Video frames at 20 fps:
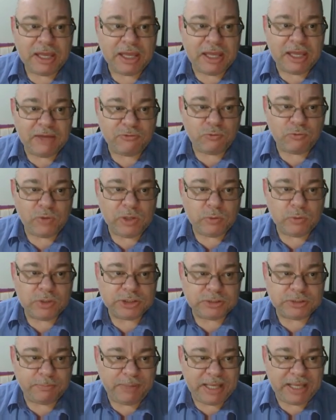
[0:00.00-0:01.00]
If we were
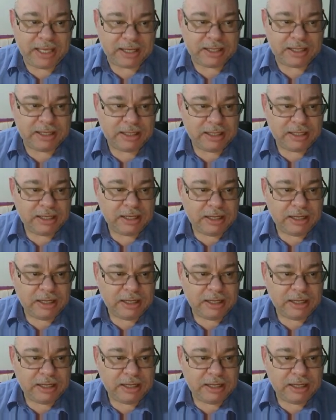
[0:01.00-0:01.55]
to pick